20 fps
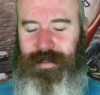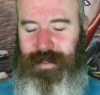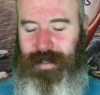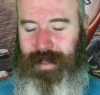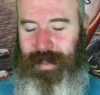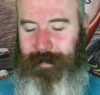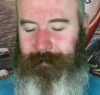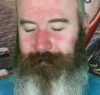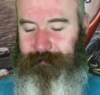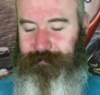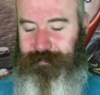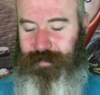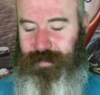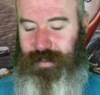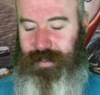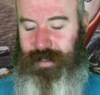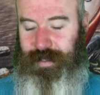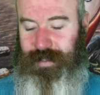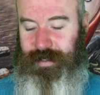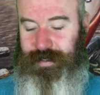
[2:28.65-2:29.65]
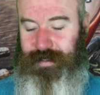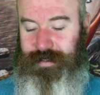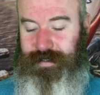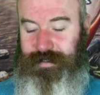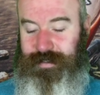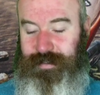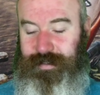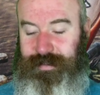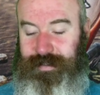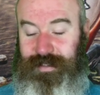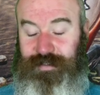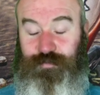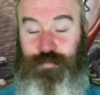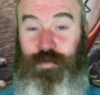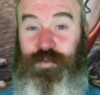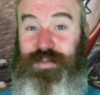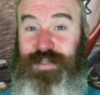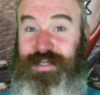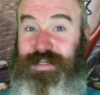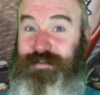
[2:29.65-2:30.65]
Um, and that's
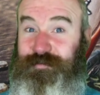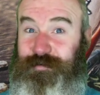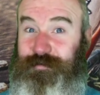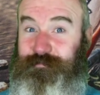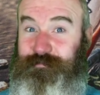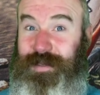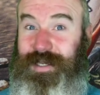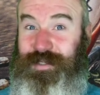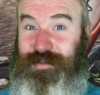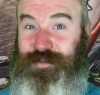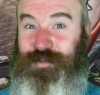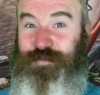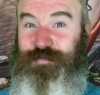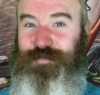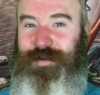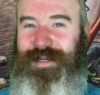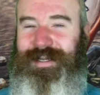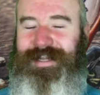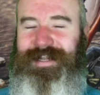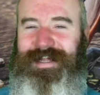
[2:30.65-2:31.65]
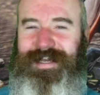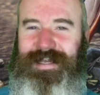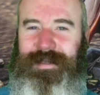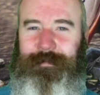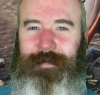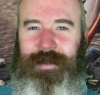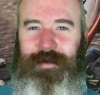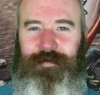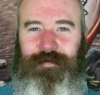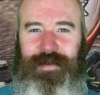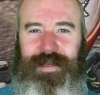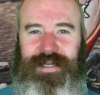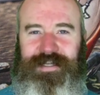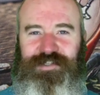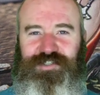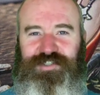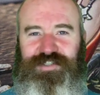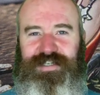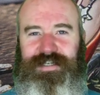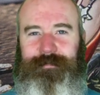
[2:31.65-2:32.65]
one thing that I do really like about Age
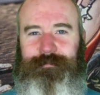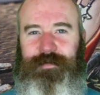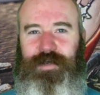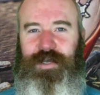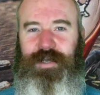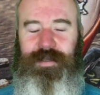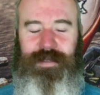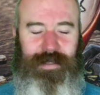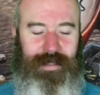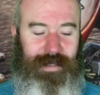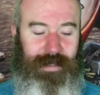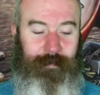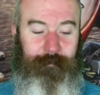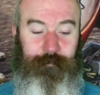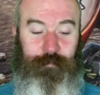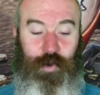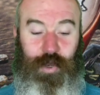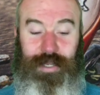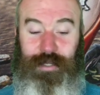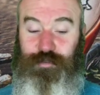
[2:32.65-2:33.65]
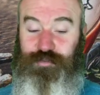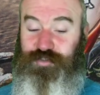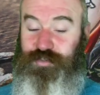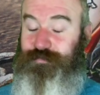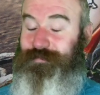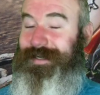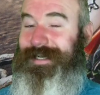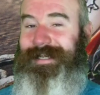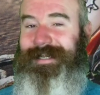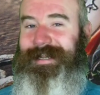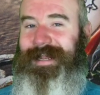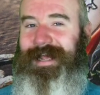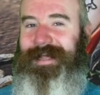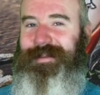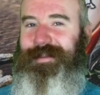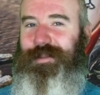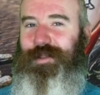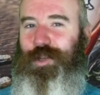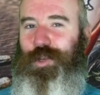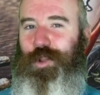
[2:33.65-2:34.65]
of Sigmar, um, but I also really
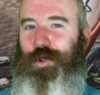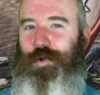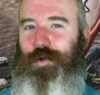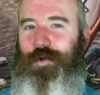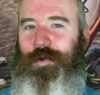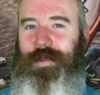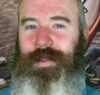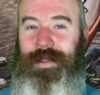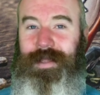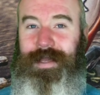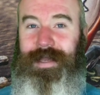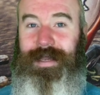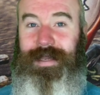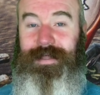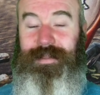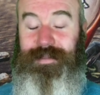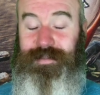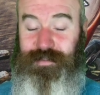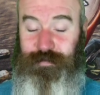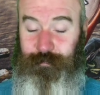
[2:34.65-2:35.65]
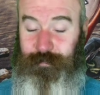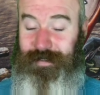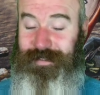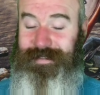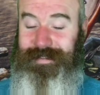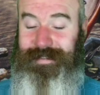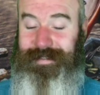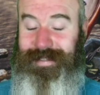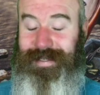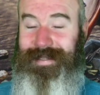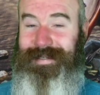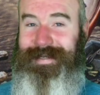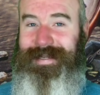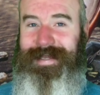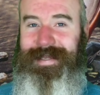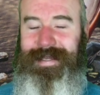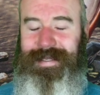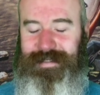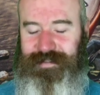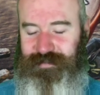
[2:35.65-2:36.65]
like the lore. Uh, and there's plenty of that in
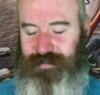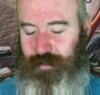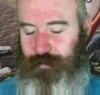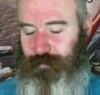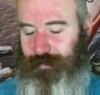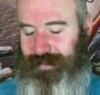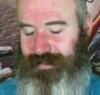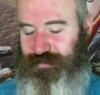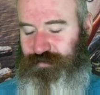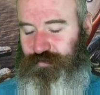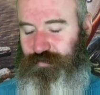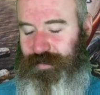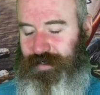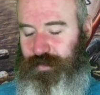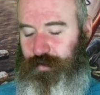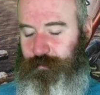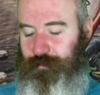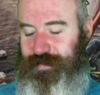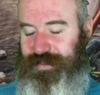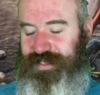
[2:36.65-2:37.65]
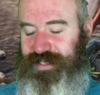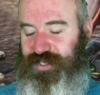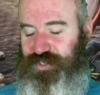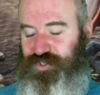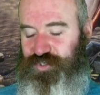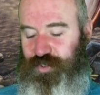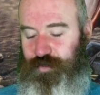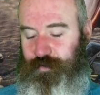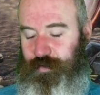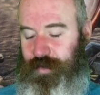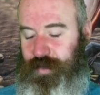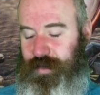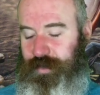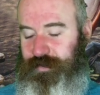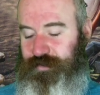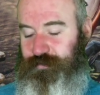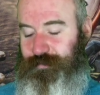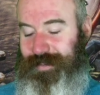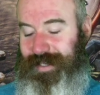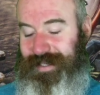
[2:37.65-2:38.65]
here, so let's crack on with the issue.
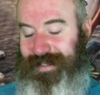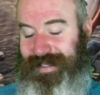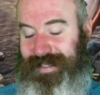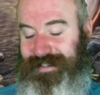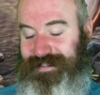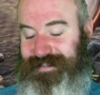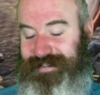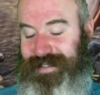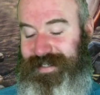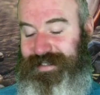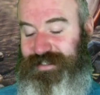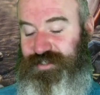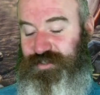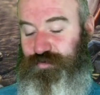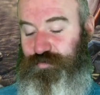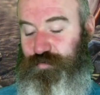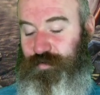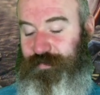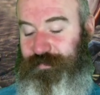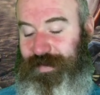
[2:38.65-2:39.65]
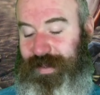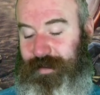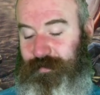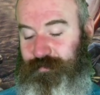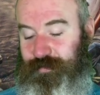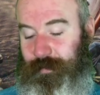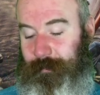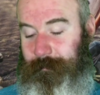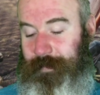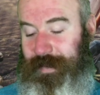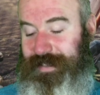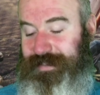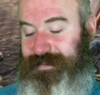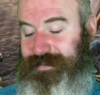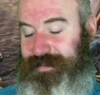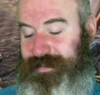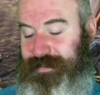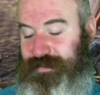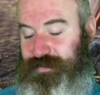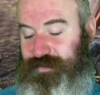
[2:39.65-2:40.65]
So we get Castigators and a Gryph-hound,
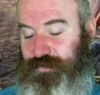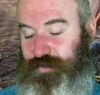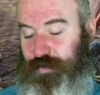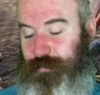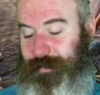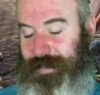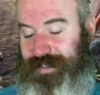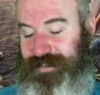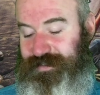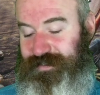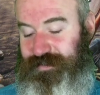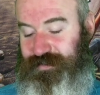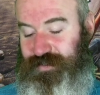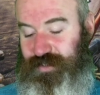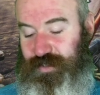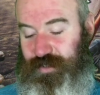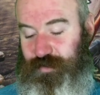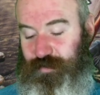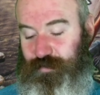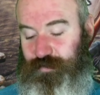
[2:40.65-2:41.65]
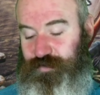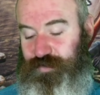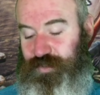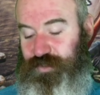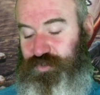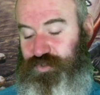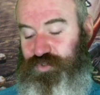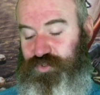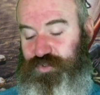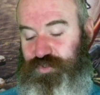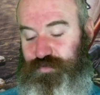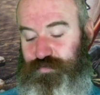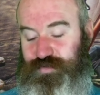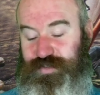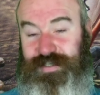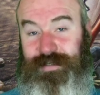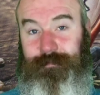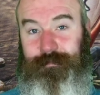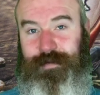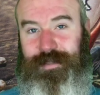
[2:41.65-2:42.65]
painting Stormcast Eternals, and
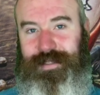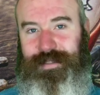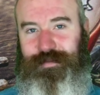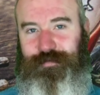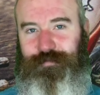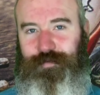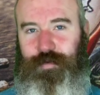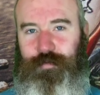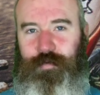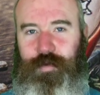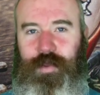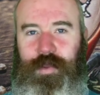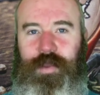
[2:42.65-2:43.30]
shooting playthrough.